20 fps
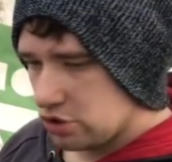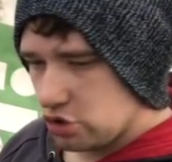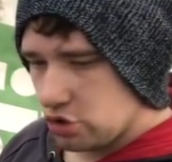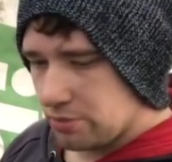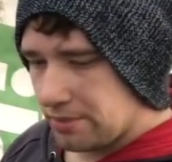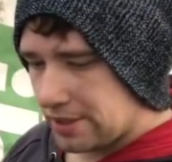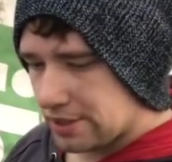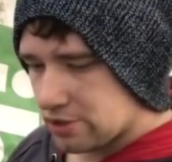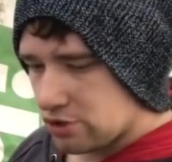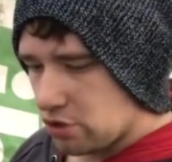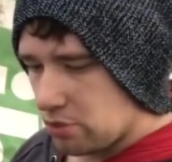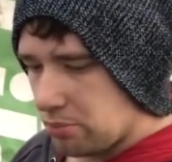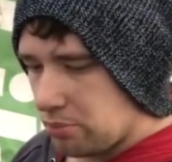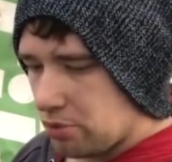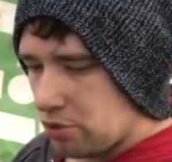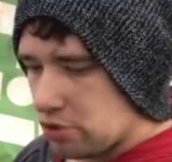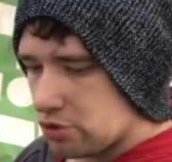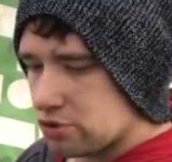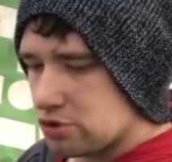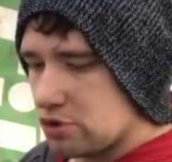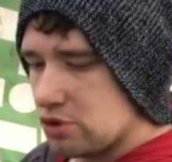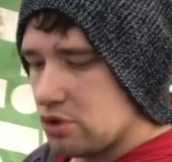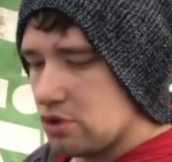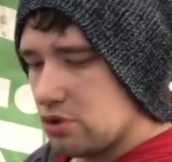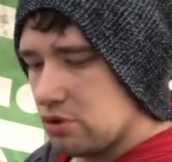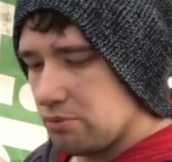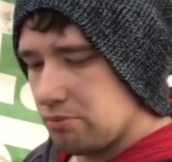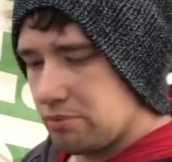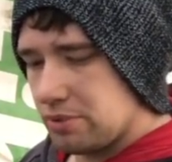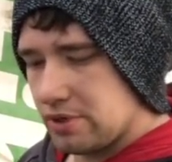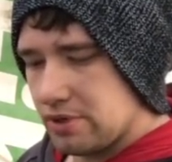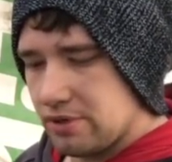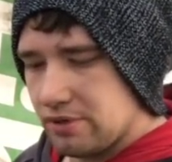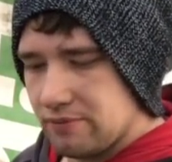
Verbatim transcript: Humax compost, bit